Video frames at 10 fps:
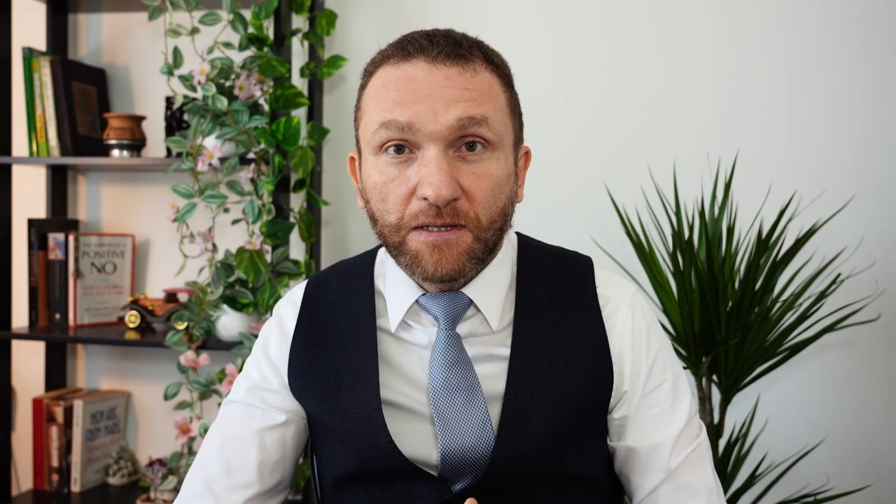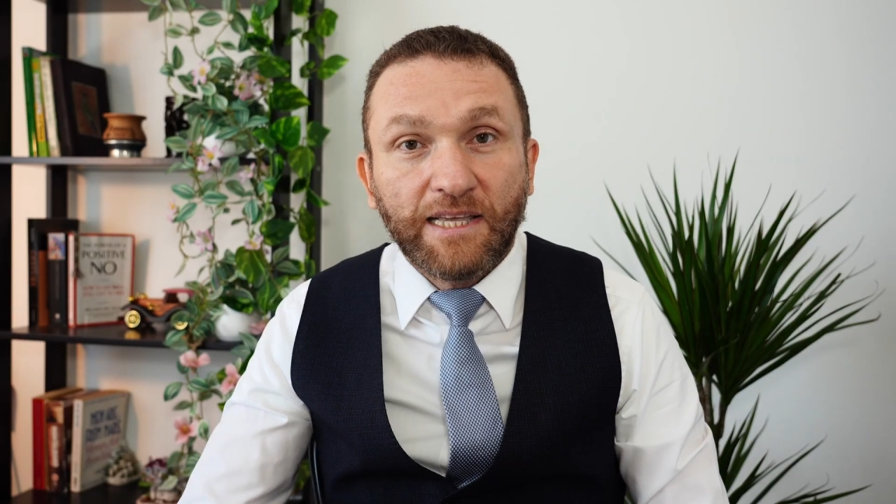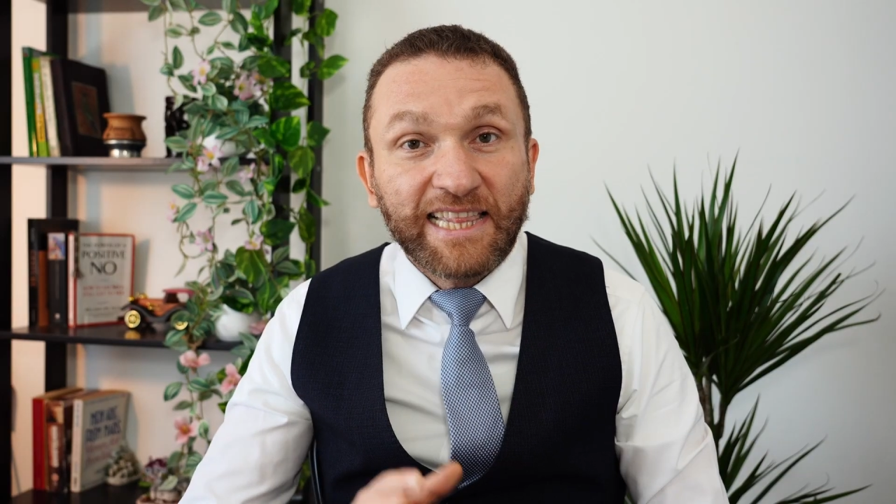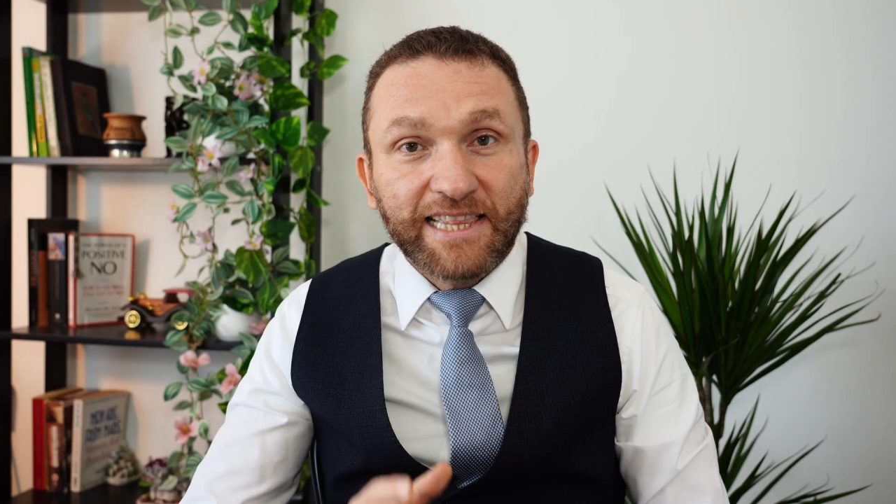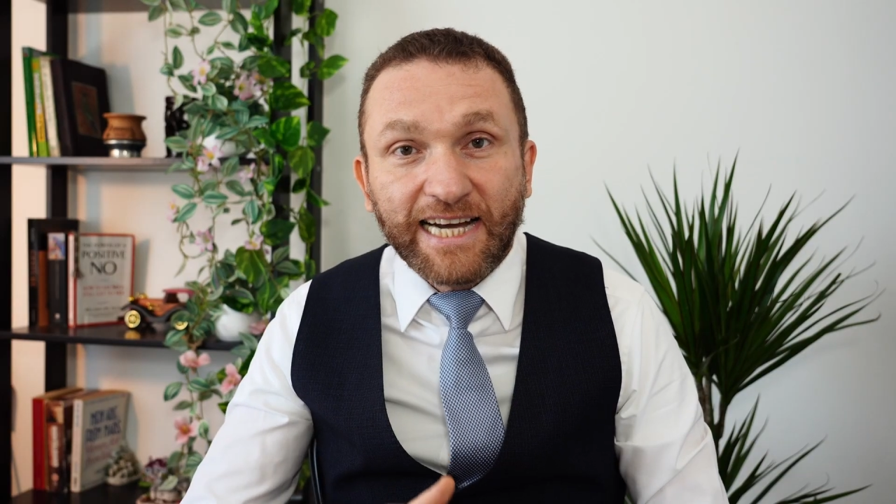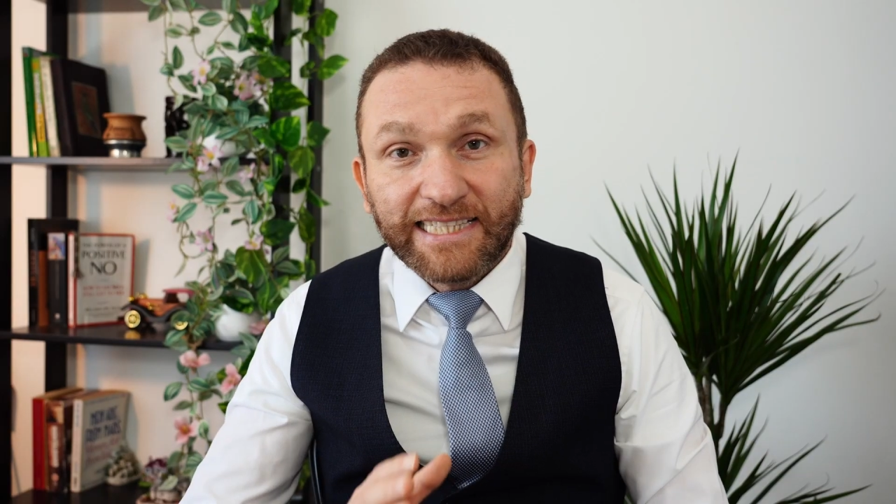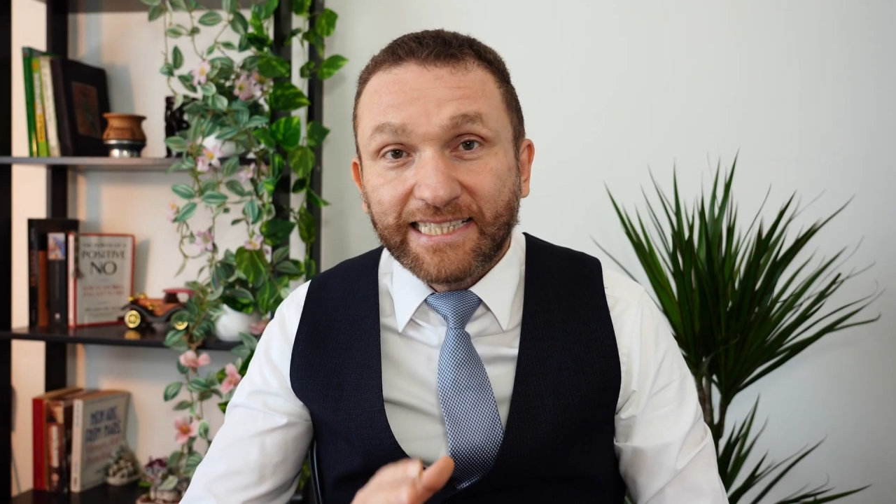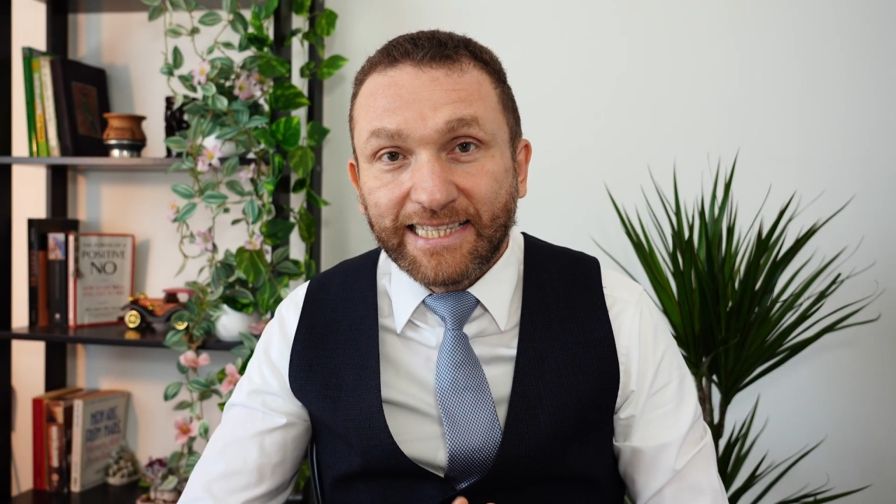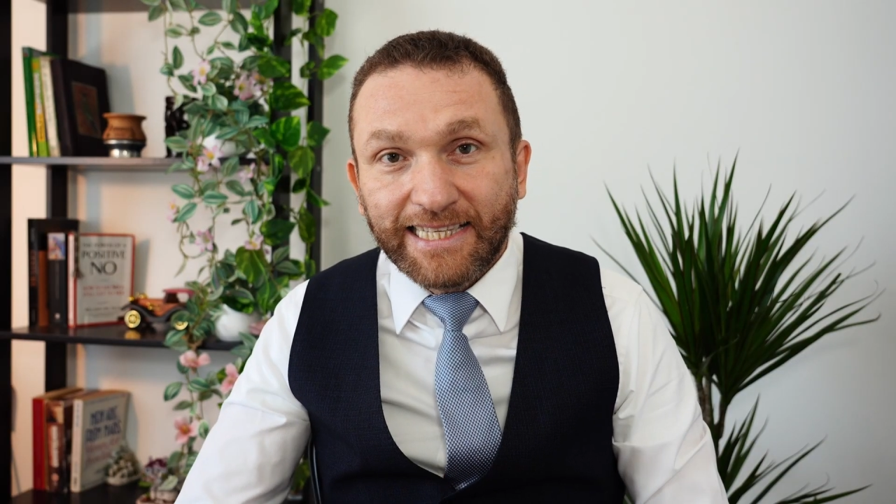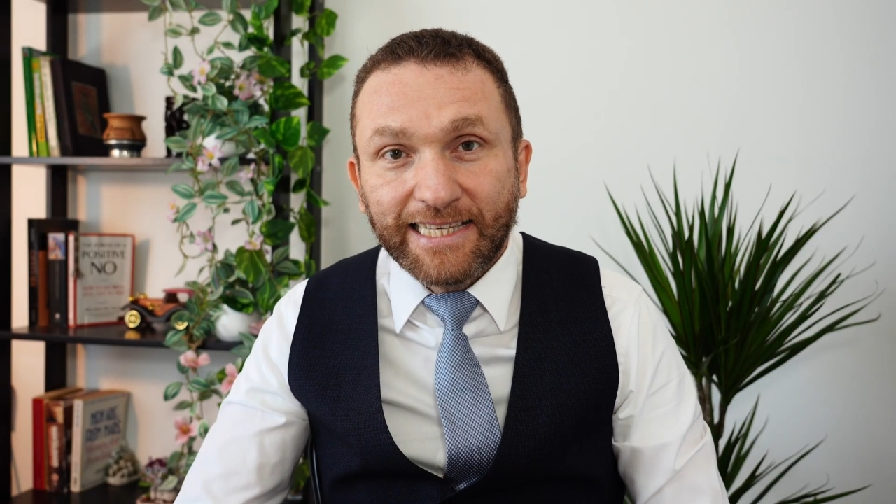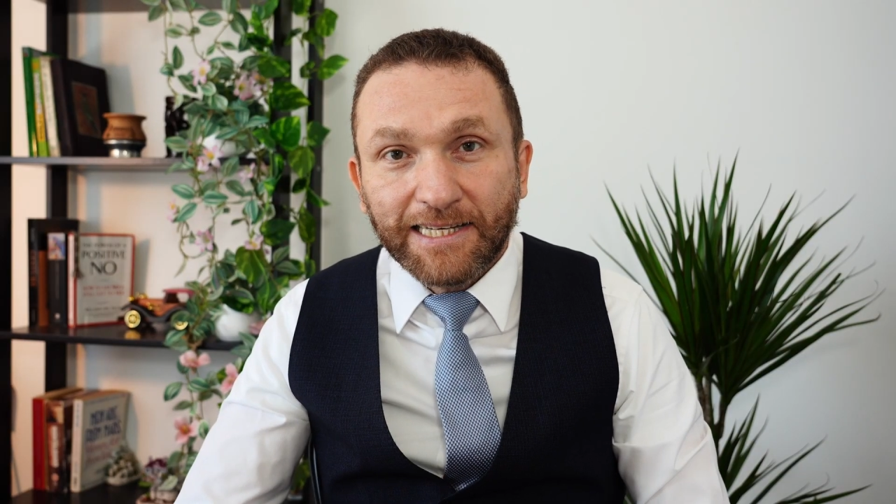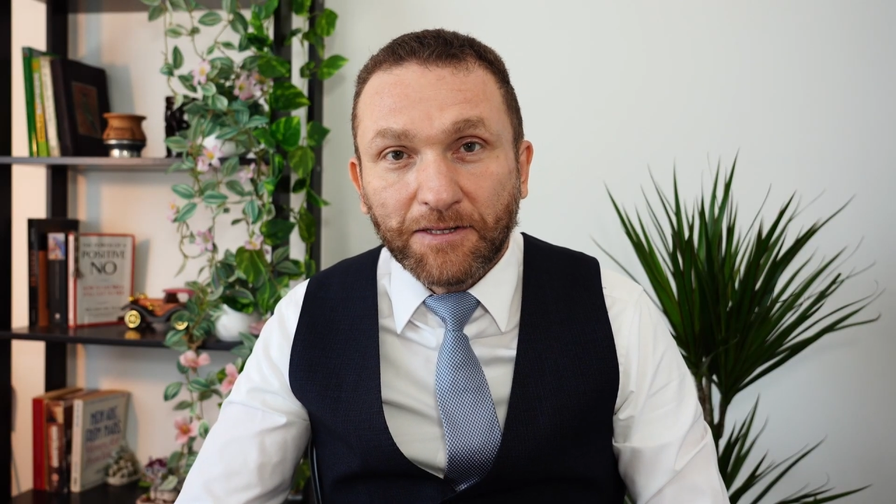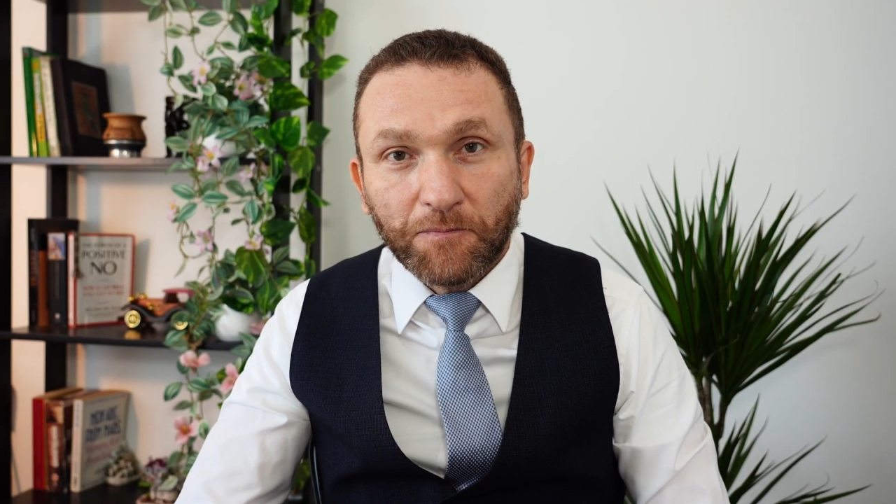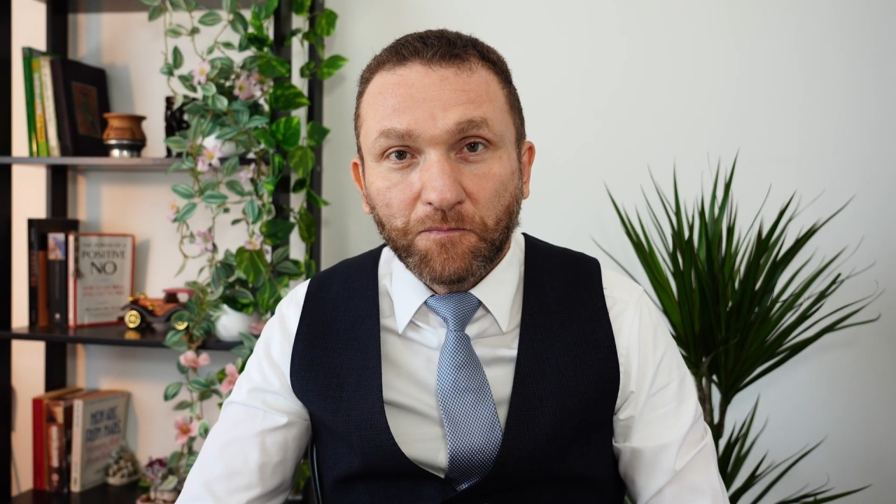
in that year.